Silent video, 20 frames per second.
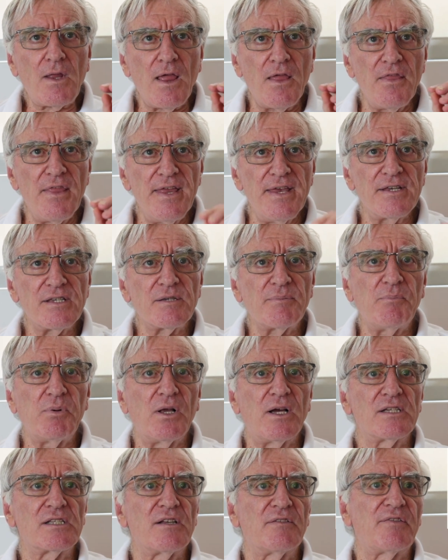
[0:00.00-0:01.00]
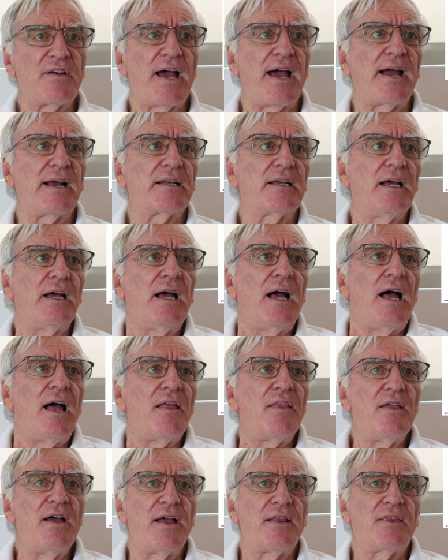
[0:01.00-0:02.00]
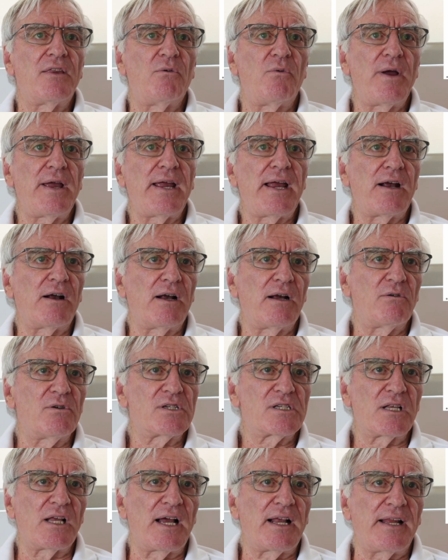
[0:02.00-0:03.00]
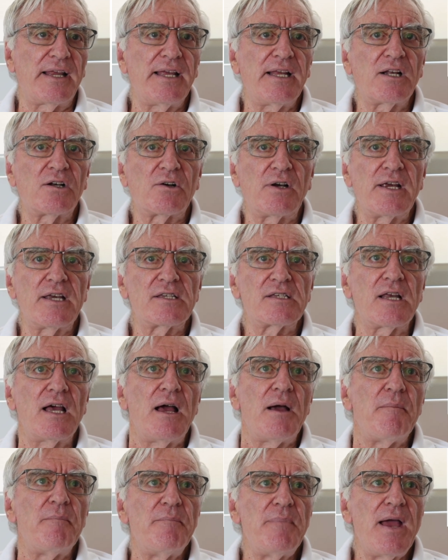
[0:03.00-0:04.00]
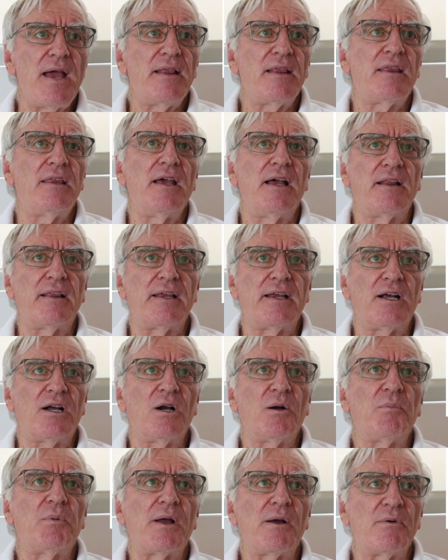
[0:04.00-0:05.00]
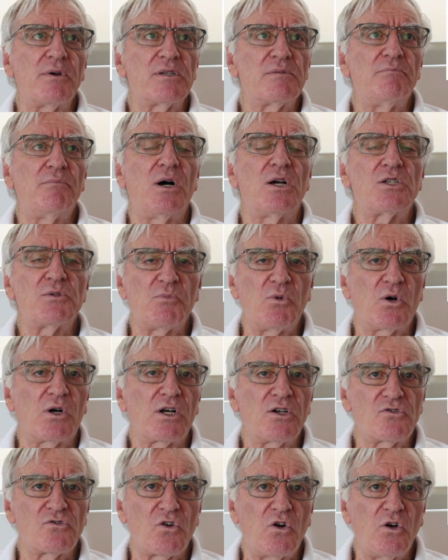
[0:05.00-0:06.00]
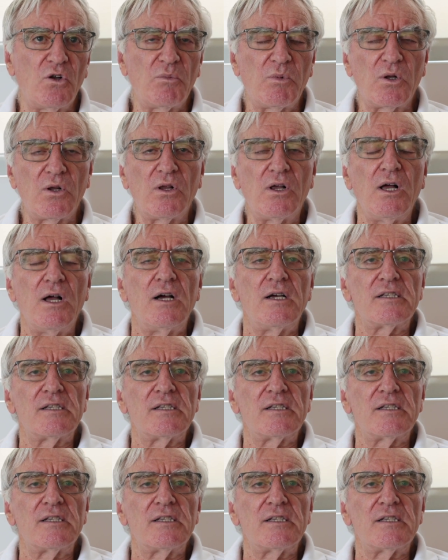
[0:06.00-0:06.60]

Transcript: this plus the fact that the wing area was slightly increased meant that the airplane was much more controllable